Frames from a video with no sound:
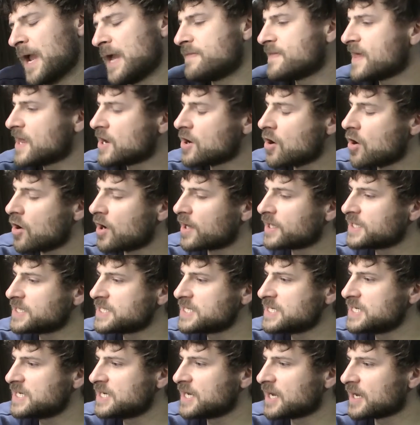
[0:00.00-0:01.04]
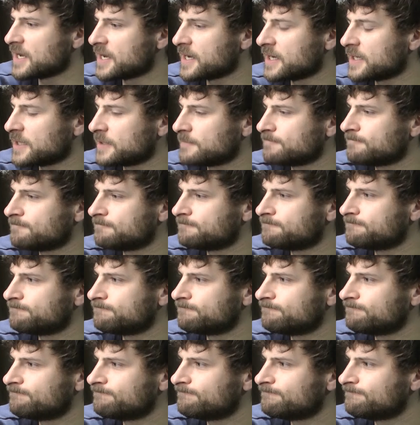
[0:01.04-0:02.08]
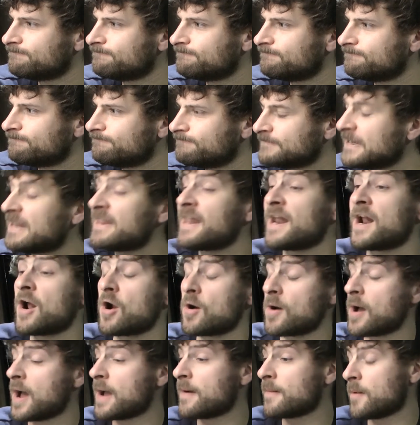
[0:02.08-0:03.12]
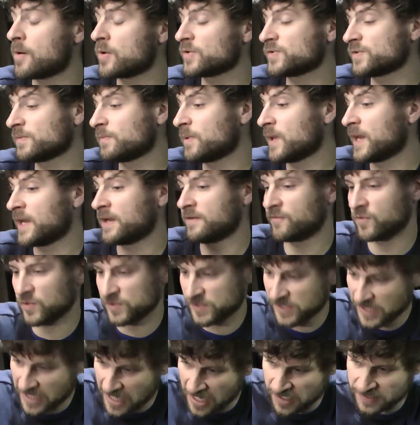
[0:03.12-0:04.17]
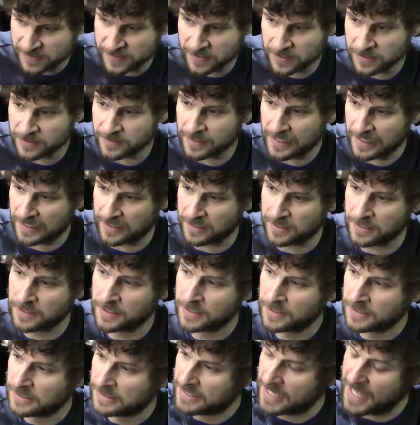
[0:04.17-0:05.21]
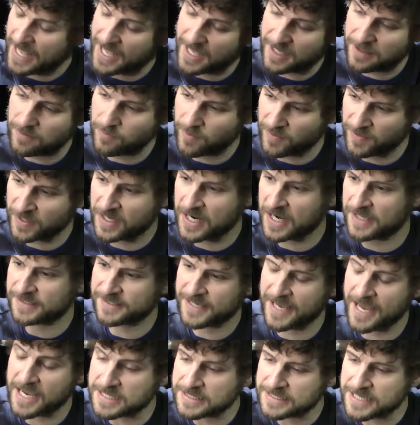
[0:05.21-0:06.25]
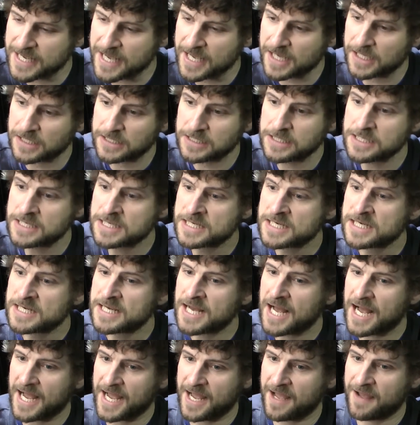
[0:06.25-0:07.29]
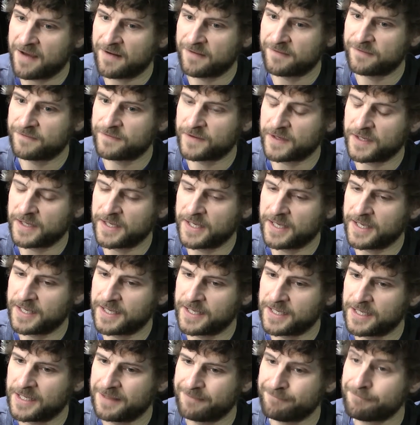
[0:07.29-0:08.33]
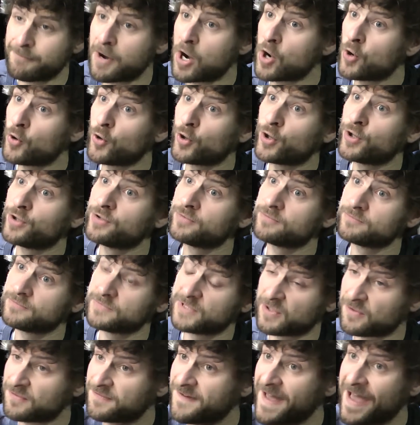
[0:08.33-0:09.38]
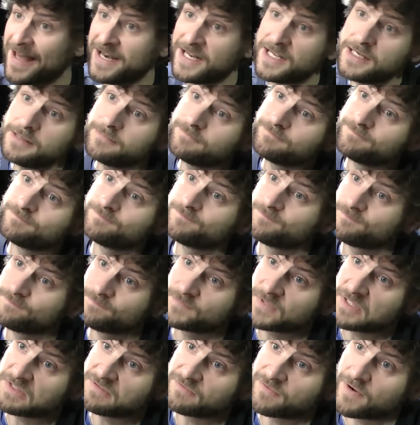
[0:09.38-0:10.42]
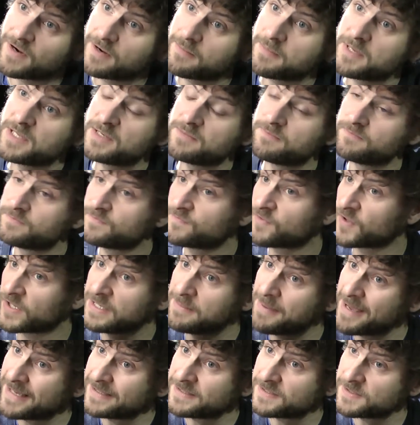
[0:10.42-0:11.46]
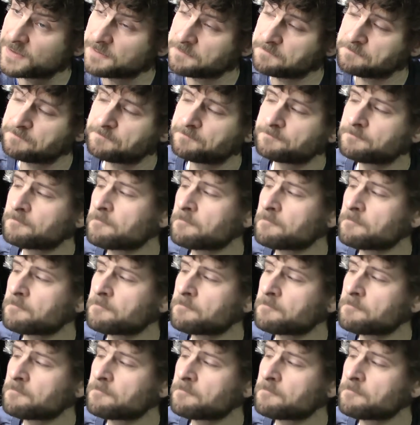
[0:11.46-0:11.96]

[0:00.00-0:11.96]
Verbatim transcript: and then on the, um, and then I, I am also playing, of course, the Kaza head with a Kaza eight ten. I have a Moog Little Fatty in front of me for key bass.